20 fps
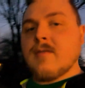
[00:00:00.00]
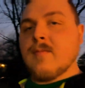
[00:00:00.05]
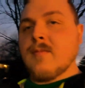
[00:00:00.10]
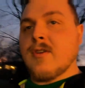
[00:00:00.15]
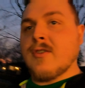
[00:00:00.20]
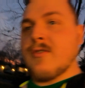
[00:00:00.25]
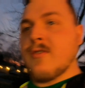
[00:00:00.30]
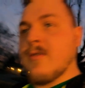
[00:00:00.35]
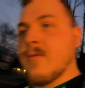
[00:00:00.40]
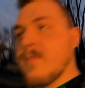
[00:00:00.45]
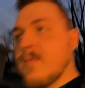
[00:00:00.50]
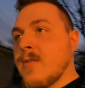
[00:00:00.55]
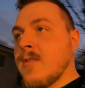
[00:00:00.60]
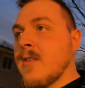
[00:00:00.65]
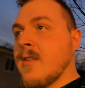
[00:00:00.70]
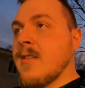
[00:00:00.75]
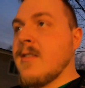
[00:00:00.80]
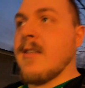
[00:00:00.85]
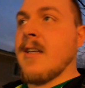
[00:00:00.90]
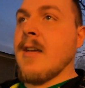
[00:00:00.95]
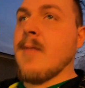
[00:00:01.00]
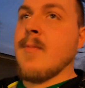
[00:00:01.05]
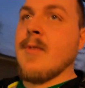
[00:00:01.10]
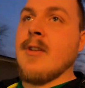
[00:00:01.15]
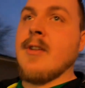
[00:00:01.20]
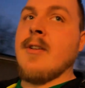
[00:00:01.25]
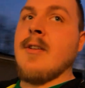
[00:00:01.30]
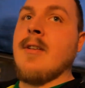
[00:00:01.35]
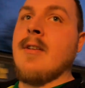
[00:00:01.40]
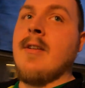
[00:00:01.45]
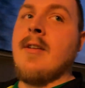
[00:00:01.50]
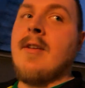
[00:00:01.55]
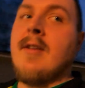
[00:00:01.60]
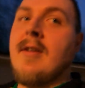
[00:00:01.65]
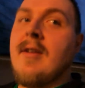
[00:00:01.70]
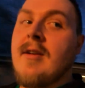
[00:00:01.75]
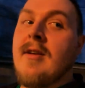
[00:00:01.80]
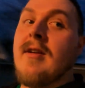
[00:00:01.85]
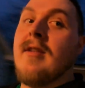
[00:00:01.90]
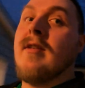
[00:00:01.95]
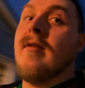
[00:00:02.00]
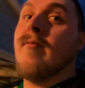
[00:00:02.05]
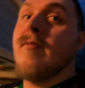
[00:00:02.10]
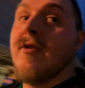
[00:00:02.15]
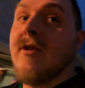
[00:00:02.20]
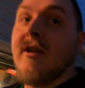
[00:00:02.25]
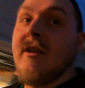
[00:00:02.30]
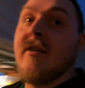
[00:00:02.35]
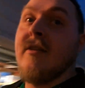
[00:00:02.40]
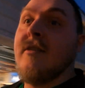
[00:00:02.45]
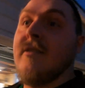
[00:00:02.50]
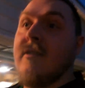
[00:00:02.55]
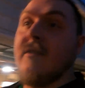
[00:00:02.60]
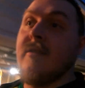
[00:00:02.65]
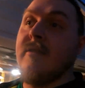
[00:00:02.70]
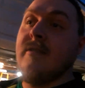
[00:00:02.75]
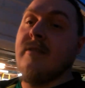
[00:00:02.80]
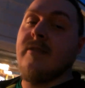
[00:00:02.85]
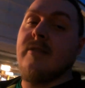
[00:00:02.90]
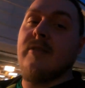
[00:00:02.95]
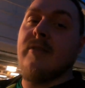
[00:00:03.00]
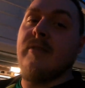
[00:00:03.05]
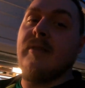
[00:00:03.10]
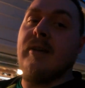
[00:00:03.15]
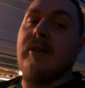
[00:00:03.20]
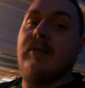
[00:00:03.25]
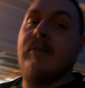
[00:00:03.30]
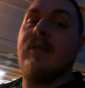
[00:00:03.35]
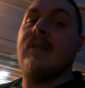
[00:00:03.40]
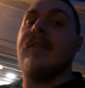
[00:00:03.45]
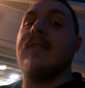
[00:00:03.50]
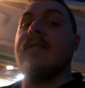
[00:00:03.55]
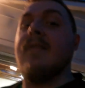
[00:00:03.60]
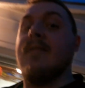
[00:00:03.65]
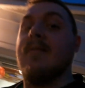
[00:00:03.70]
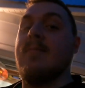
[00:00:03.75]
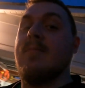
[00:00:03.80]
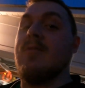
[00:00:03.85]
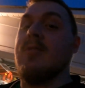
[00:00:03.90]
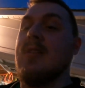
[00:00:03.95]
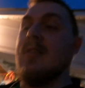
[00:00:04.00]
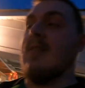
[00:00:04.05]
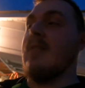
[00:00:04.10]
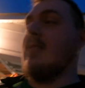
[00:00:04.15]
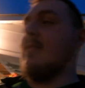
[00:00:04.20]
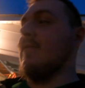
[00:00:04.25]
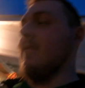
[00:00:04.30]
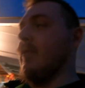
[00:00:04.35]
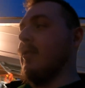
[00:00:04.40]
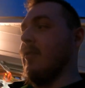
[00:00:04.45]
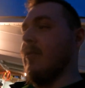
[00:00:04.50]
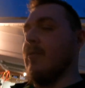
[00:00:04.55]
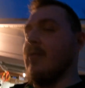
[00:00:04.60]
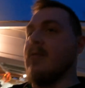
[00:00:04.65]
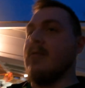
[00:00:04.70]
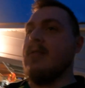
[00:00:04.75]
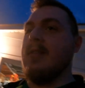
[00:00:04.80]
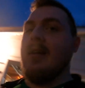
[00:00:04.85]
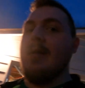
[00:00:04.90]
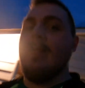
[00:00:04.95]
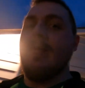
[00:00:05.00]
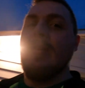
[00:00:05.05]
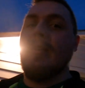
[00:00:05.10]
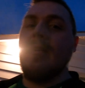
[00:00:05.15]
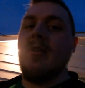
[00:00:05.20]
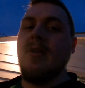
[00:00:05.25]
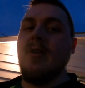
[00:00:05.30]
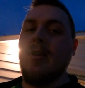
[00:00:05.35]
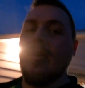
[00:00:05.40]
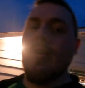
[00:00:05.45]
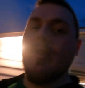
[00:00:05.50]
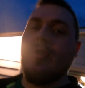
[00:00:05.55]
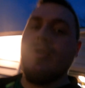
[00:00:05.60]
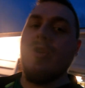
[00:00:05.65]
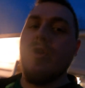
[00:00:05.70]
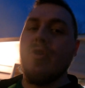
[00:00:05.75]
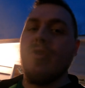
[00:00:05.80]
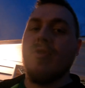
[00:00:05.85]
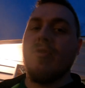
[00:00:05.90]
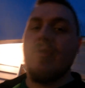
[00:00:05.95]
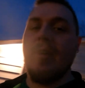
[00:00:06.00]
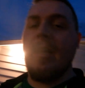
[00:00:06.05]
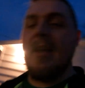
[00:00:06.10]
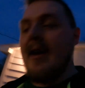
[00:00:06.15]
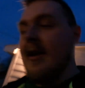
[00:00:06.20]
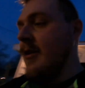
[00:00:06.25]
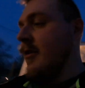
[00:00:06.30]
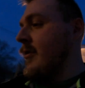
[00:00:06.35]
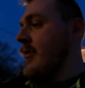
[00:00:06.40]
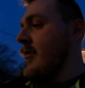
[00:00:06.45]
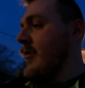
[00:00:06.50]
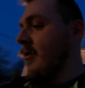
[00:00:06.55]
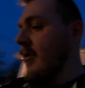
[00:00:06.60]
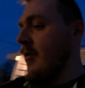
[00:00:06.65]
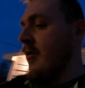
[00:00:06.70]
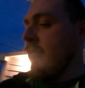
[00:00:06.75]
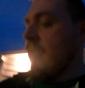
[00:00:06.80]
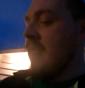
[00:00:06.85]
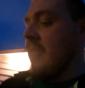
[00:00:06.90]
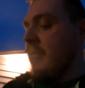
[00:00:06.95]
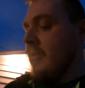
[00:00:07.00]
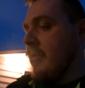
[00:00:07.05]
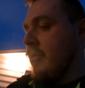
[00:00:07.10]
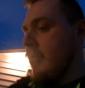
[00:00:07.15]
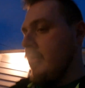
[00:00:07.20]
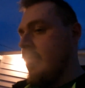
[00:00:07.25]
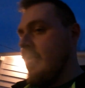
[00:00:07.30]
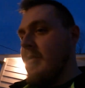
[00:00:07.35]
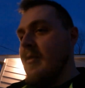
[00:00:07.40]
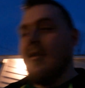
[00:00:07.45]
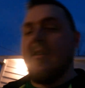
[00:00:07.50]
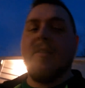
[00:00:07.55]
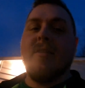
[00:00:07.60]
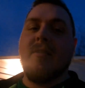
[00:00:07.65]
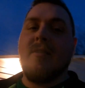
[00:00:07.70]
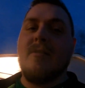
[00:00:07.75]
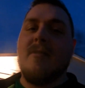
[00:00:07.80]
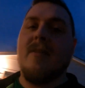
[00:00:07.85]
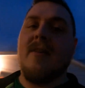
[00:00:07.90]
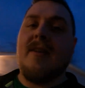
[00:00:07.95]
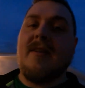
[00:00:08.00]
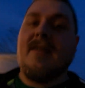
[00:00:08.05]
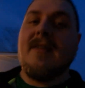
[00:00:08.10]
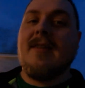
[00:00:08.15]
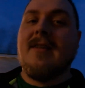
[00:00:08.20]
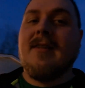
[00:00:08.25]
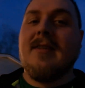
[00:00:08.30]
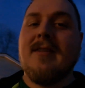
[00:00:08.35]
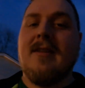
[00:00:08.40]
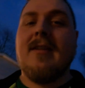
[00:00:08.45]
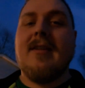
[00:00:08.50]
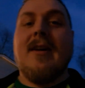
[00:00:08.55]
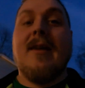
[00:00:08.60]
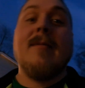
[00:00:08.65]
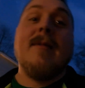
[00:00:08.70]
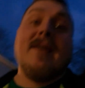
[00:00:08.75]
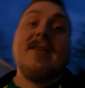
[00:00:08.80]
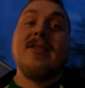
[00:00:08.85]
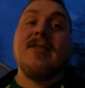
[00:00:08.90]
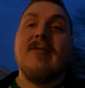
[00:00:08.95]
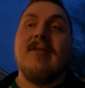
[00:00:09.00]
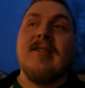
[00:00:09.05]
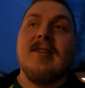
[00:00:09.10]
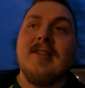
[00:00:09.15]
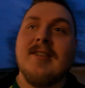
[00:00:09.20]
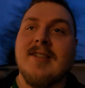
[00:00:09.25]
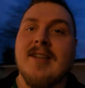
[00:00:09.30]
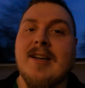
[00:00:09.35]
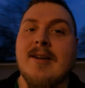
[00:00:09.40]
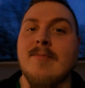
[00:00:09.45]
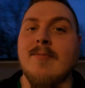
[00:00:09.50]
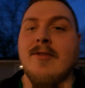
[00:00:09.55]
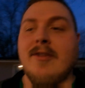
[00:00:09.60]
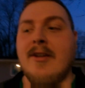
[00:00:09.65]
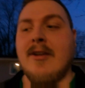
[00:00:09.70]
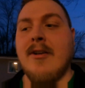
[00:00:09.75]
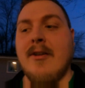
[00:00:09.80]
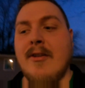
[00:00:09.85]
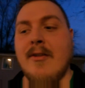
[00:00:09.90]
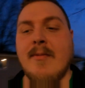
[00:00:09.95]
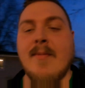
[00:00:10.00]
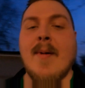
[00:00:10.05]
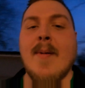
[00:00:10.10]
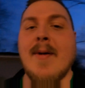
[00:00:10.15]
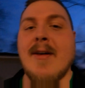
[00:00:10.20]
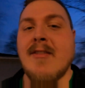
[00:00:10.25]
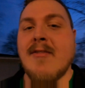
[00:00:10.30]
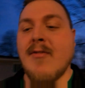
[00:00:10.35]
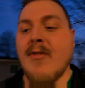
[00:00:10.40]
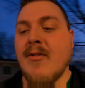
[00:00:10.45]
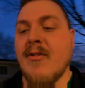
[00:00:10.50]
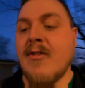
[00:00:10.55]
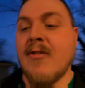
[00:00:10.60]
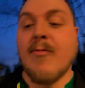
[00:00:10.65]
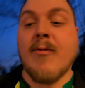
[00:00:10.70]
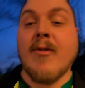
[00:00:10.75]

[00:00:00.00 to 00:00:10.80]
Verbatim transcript: mushrooms, salmon, and then we'll eat. So I'll get some shots of the whole salmon cookery. Yeah, this is great. I'm actually really excited. I'm really hungry. My mouth's already